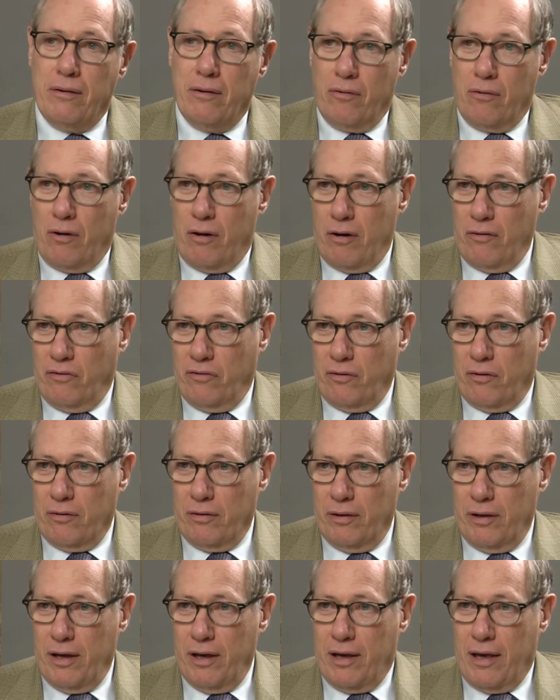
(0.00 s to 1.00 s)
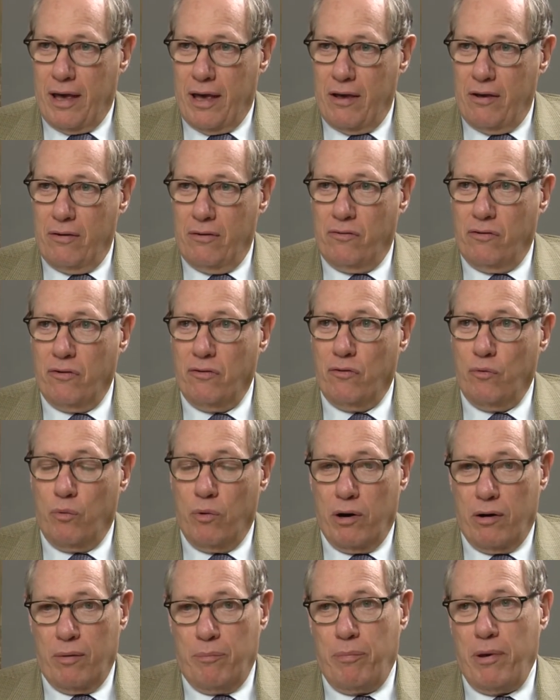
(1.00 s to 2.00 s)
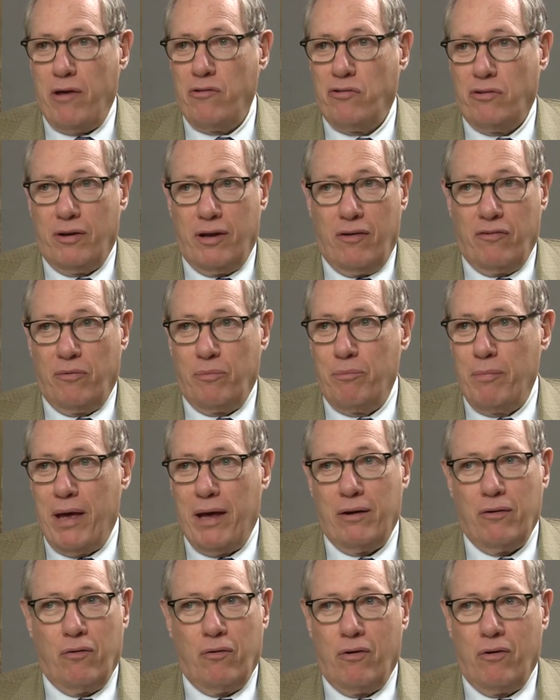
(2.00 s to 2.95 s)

there are certainly occasions where a patient has met